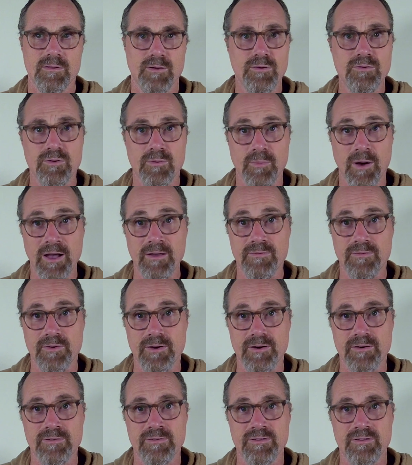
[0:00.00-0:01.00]
Those are my
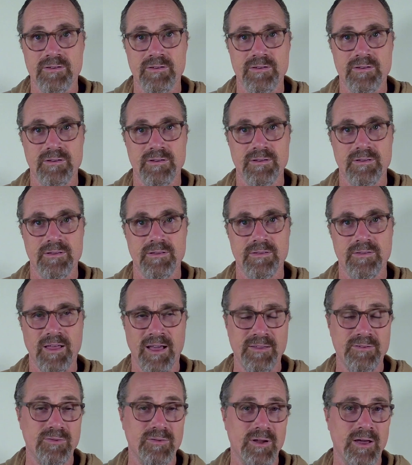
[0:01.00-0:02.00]
fears.
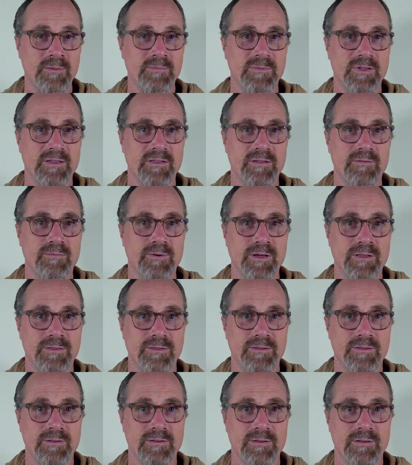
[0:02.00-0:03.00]
That's what I'm dealing
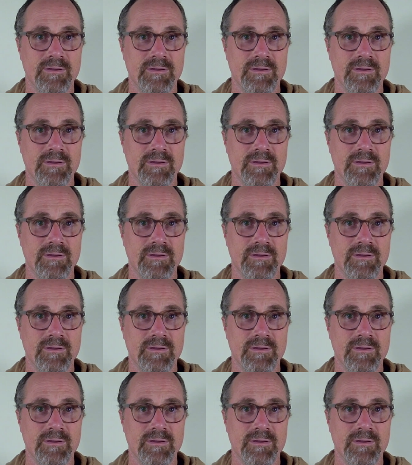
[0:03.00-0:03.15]
with.